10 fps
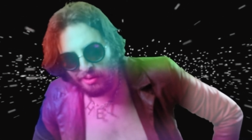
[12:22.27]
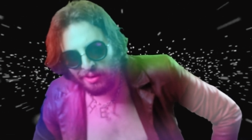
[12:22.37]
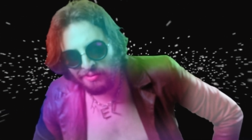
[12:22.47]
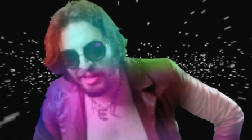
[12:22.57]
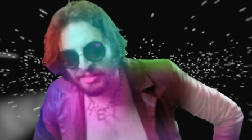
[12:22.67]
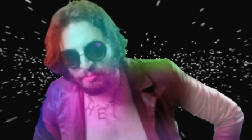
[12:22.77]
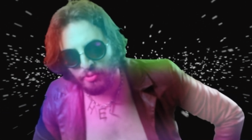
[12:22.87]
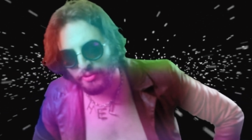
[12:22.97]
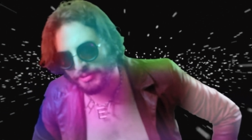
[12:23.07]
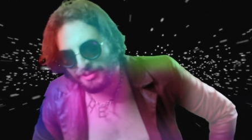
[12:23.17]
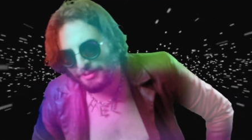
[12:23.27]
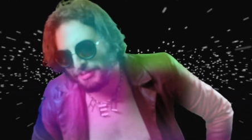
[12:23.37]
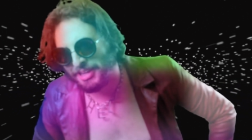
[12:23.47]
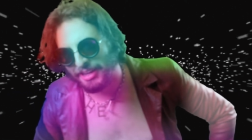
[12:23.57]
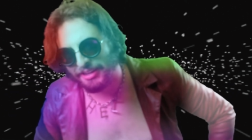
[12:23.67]
I'd have liked it more, that's all I'm
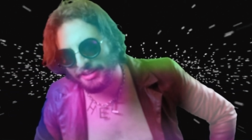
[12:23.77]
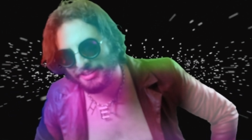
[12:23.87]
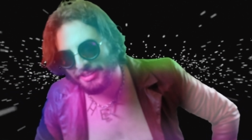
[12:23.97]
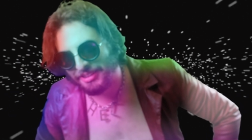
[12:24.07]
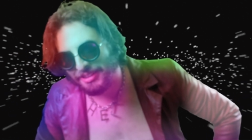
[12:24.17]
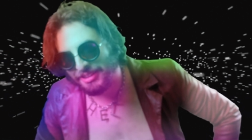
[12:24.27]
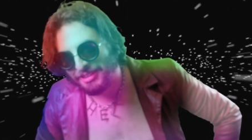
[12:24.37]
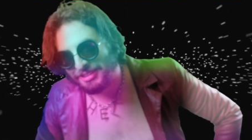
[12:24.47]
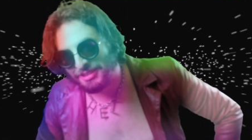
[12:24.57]
saying.